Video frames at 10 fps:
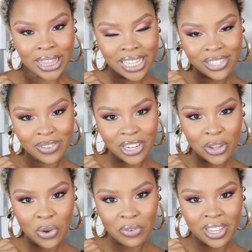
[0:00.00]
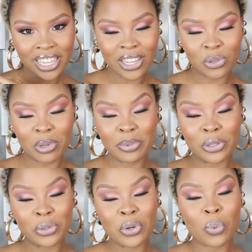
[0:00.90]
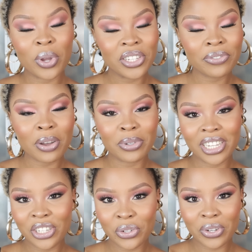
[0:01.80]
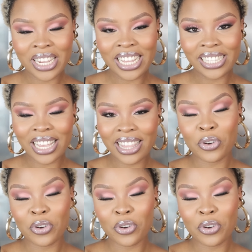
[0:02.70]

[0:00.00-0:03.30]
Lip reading: this video over here to be able to know which foundation is